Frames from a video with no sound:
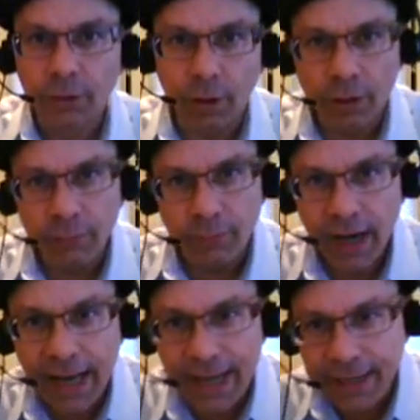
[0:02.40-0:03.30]
All
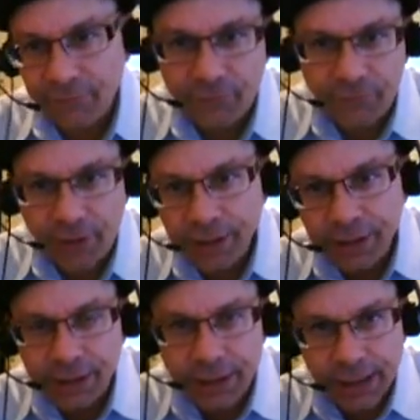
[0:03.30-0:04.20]
right,
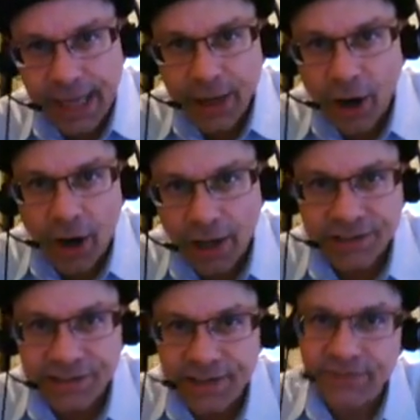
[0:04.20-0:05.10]
Fun
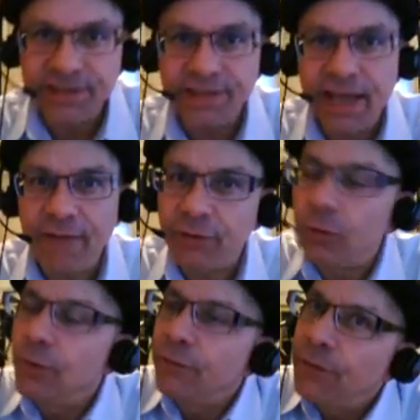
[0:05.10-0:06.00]

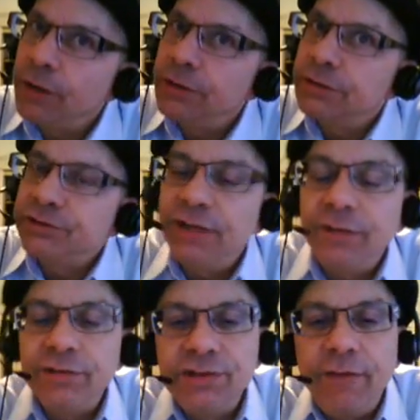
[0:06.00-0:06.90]
KR77 or
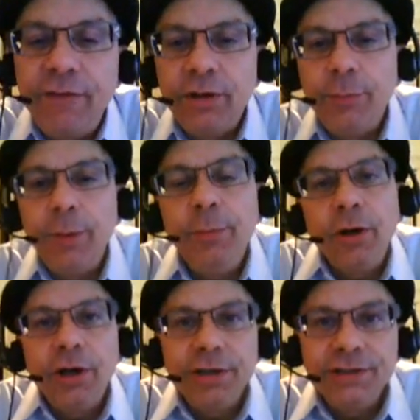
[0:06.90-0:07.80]
Funker77, and maybe
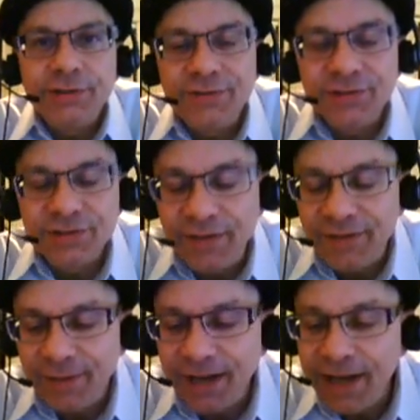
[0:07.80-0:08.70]
I'll call you
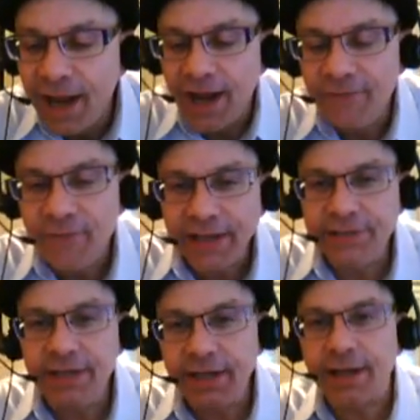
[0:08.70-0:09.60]
77, man. I
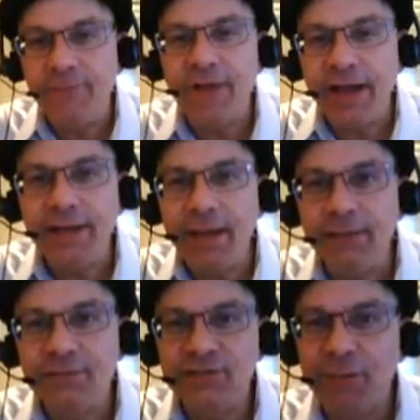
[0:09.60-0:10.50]
finally did it. I'm finally
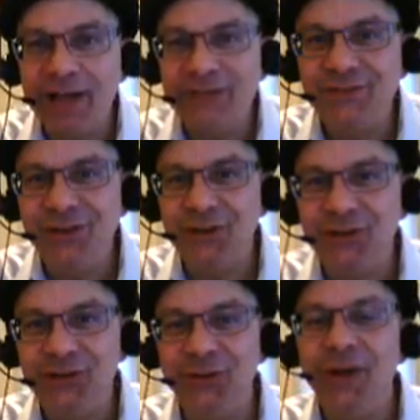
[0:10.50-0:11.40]
making a response
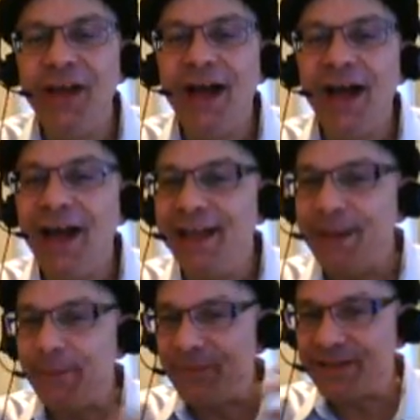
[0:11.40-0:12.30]
video to you.
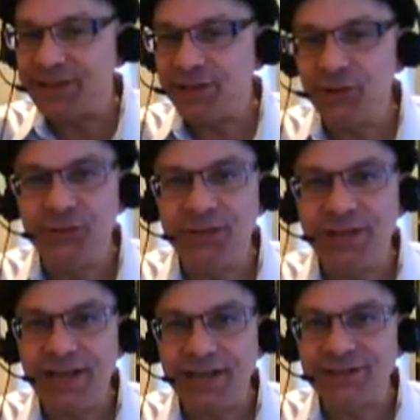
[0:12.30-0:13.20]
As I told you in
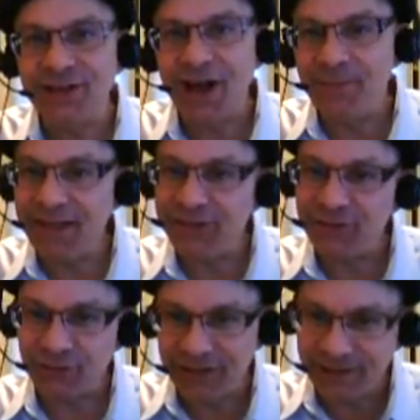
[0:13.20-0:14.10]
the text
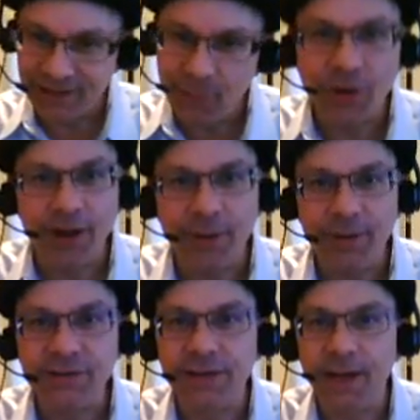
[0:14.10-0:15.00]
comment and a couple
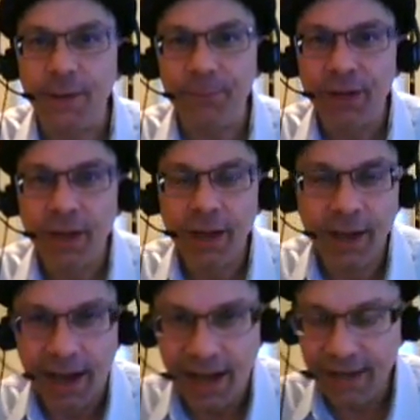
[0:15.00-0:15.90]
comments,
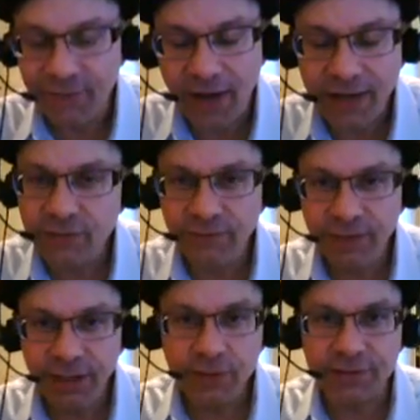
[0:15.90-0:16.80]
I find your
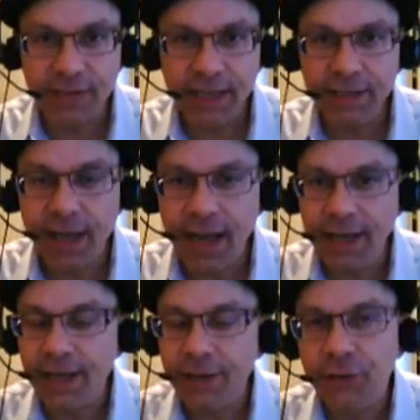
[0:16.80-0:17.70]
videos late at
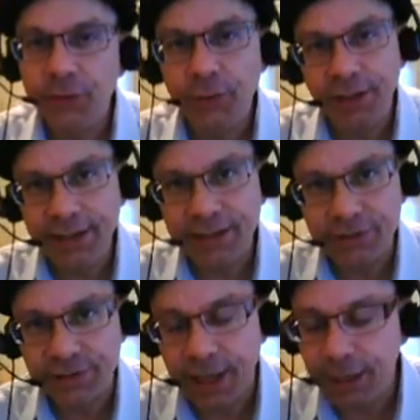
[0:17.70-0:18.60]
night. I don't know what it
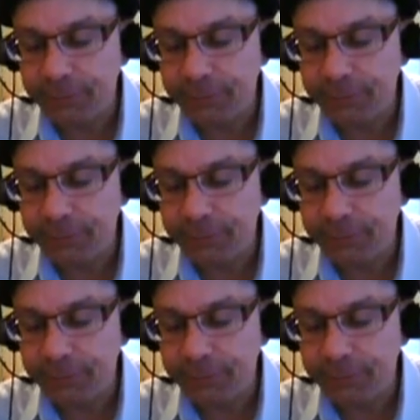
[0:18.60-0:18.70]
is.